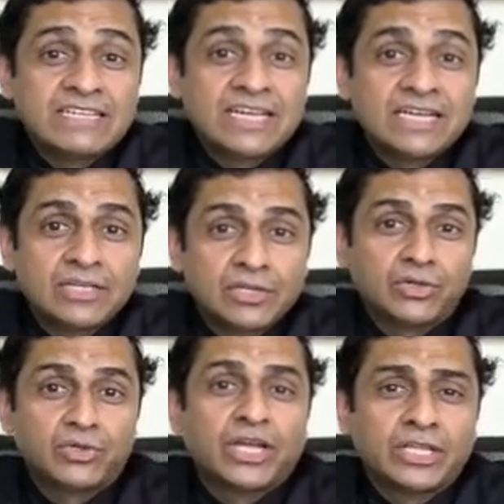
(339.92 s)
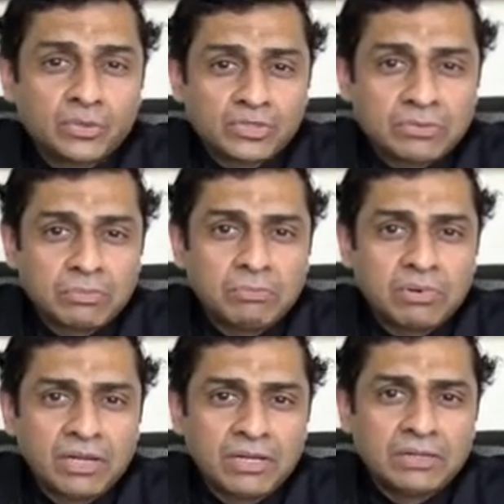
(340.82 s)
seat. You get those
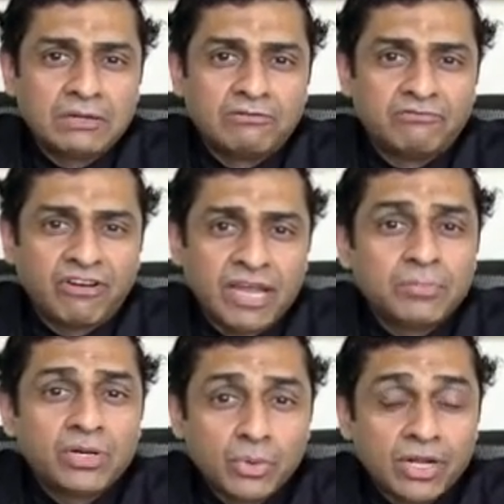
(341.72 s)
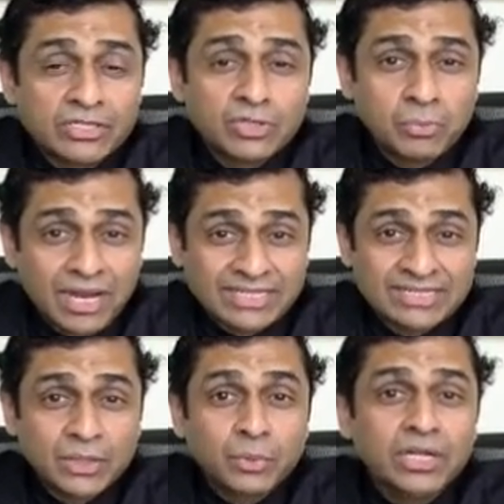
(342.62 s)
fiber ones or plastic